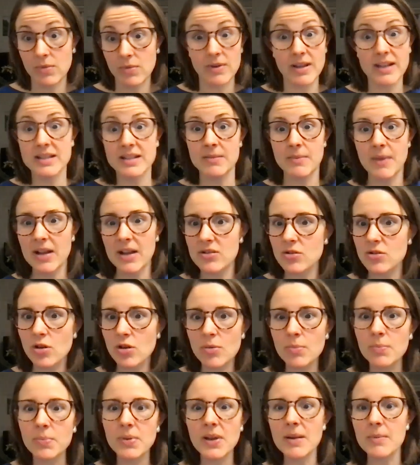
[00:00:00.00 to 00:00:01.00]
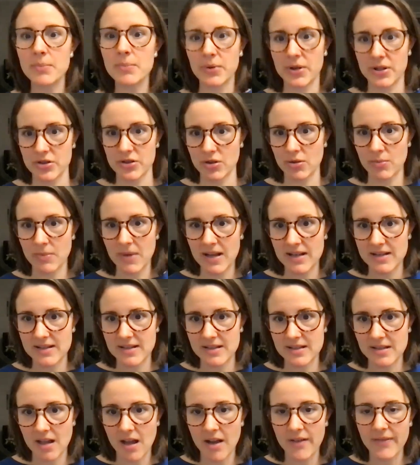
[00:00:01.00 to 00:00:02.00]
let's imagine her blood pressure
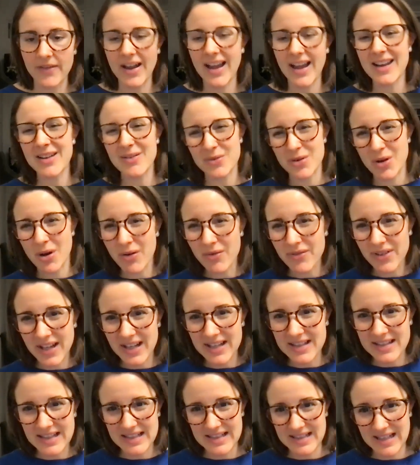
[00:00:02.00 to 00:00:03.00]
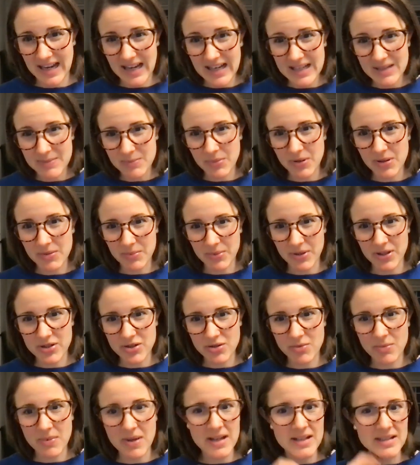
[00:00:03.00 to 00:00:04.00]
medicine is off. I don't know if Nancy takes blood
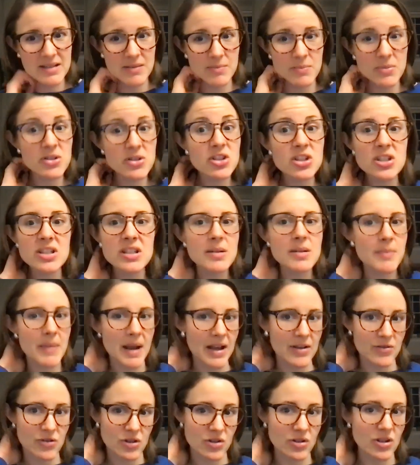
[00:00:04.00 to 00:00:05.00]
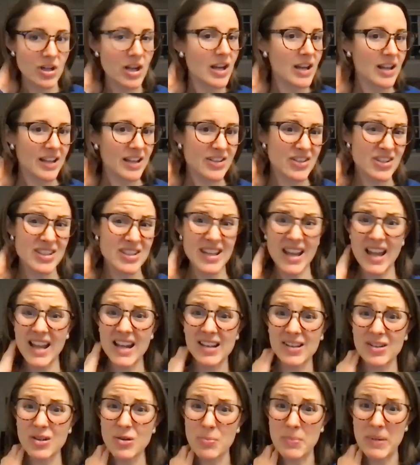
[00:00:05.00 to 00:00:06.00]
pressure medicine, but just imagine that she's
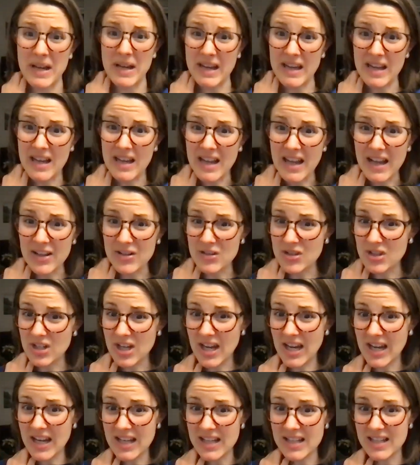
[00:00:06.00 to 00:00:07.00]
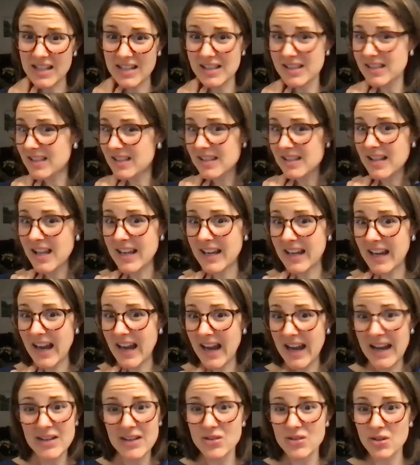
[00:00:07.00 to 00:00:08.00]
kind of loopy and she can't
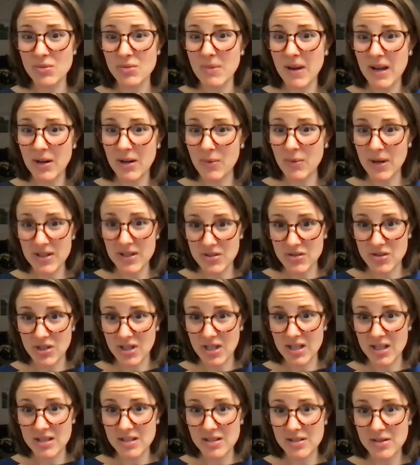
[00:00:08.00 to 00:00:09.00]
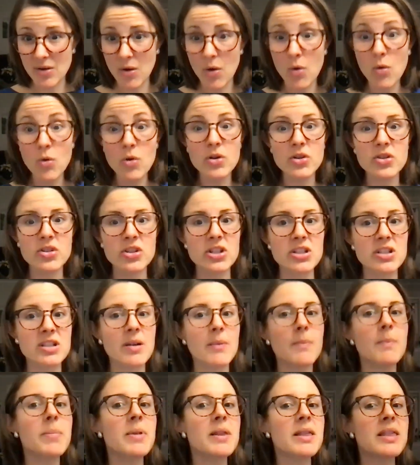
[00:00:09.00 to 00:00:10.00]
answer my questions, or she's
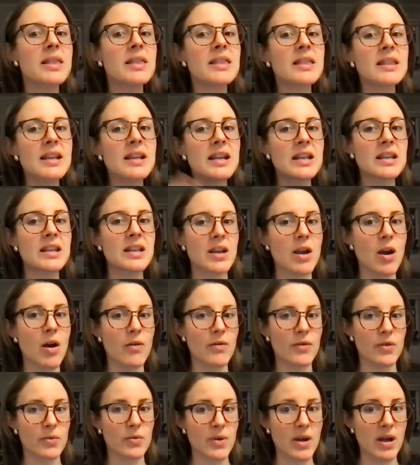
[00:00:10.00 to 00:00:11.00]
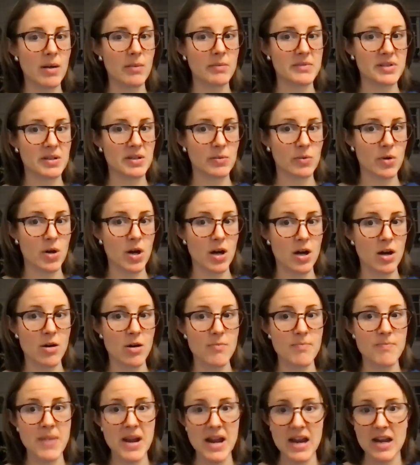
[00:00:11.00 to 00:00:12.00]
completely overwhelmed at work.
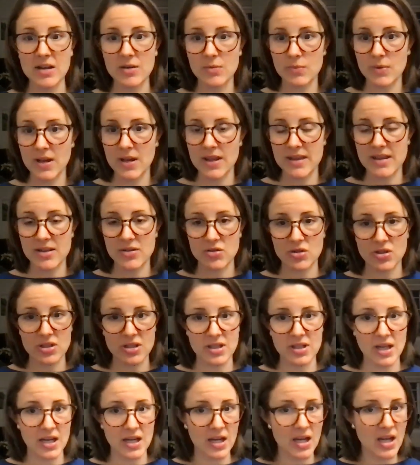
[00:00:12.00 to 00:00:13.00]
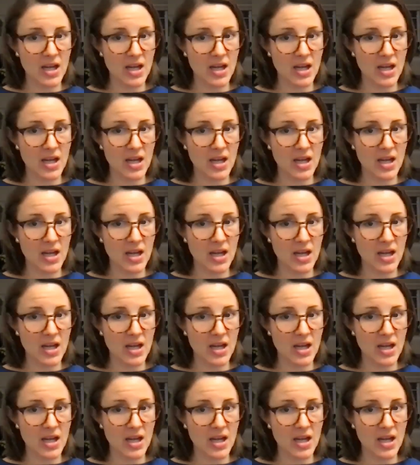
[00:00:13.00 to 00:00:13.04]
Her bandwidth is just